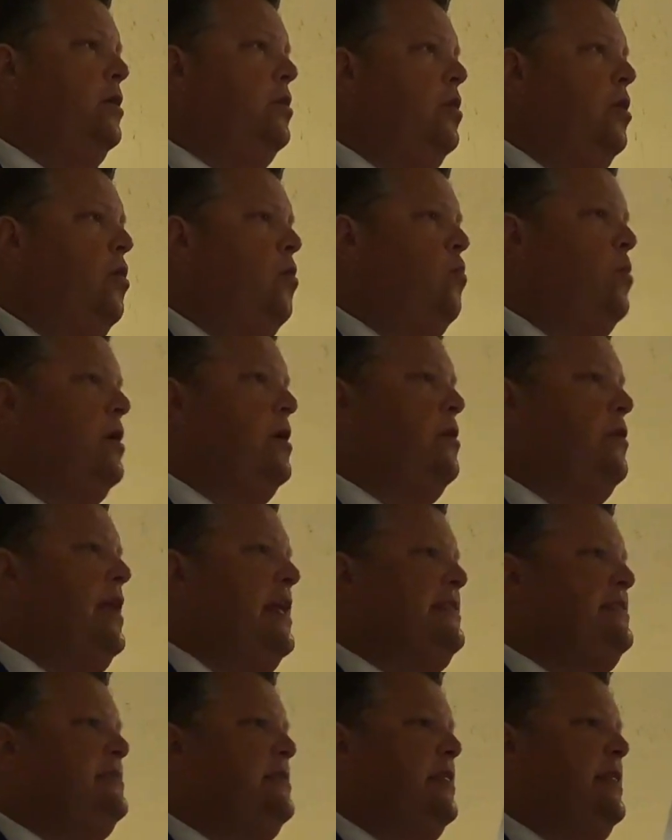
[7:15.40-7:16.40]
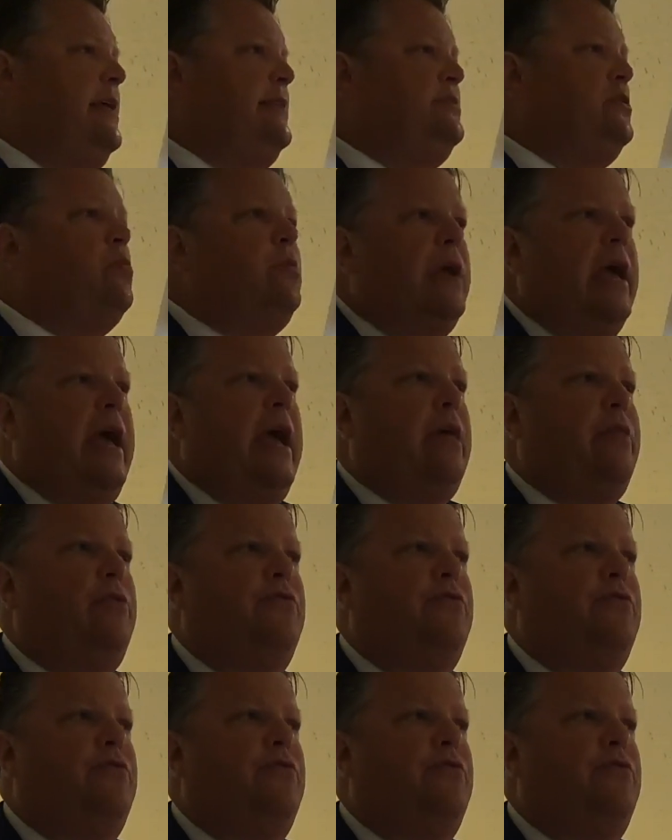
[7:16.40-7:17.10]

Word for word: you know, we, that's that's okay.